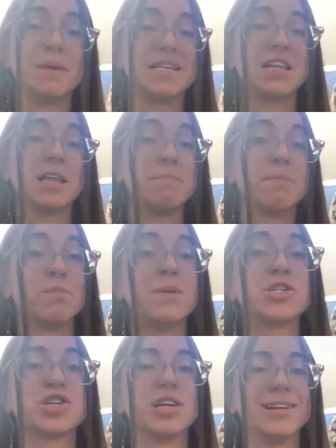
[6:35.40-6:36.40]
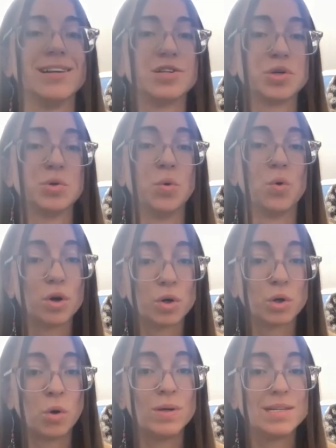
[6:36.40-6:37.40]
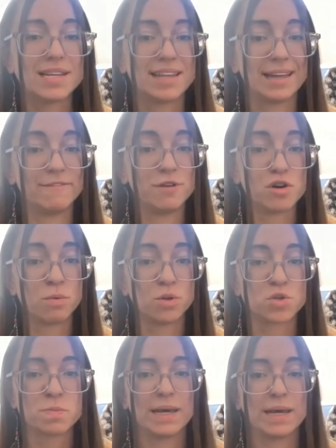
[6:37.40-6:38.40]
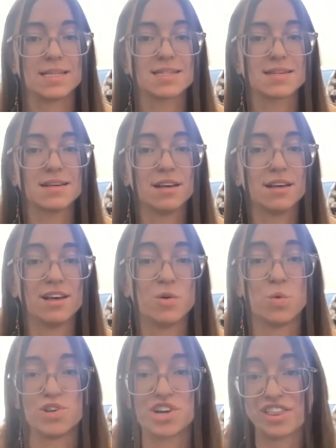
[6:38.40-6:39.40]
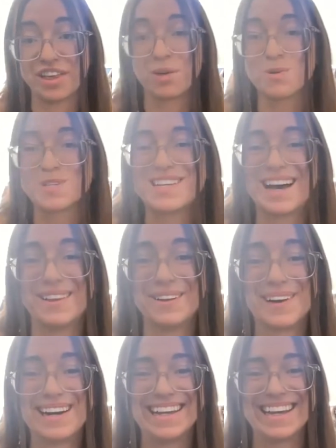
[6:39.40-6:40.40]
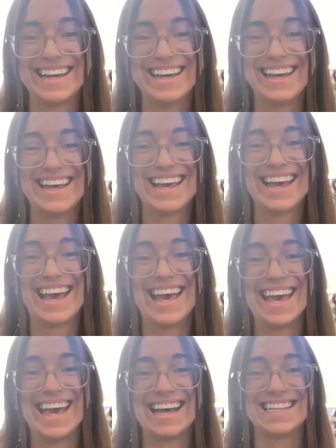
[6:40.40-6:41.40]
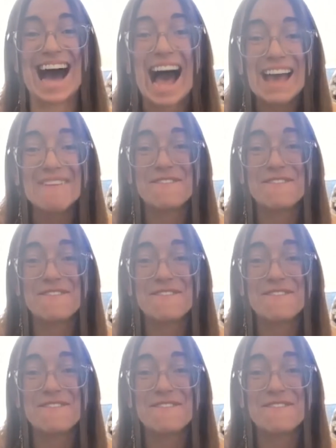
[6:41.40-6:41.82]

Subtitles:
basically permission to go into that vulnerable space, which I think was done already. And I